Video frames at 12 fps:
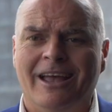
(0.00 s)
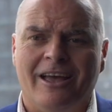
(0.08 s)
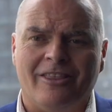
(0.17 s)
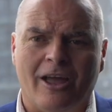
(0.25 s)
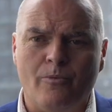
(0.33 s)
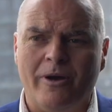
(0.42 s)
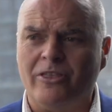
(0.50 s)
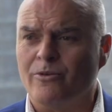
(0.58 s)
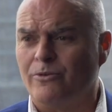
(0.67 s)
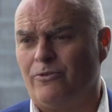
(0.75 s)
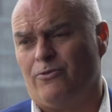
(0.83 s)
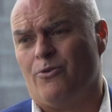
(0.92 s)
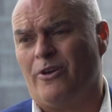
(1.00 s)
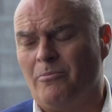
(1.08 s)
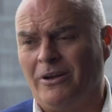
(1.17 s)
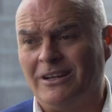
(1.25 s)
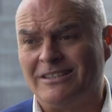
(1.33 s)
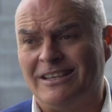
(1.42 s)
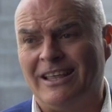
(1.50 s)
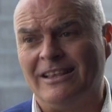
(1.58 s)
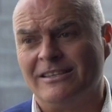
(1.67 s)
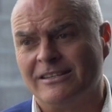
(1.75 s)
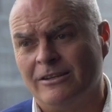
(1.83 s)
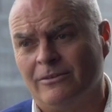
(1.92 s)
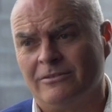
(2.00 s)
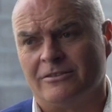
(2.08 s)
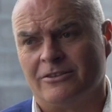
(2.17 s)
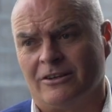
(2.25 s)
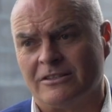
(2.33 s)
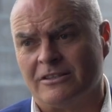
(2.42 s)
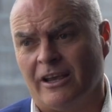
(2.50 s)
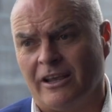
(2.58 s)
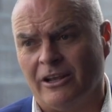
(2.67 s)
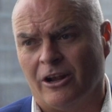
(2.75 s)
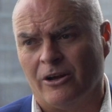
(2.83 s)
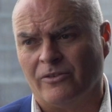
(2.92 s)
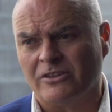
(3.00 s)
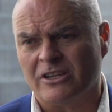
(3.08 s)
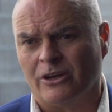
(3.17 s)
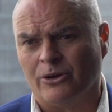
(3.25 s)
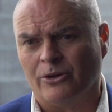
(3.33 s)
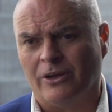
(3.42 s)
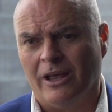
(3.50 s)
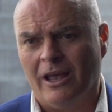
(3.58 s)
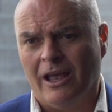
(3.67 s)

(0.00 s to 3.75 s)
They weather it for 40 minutes and then skill starts taking over. So,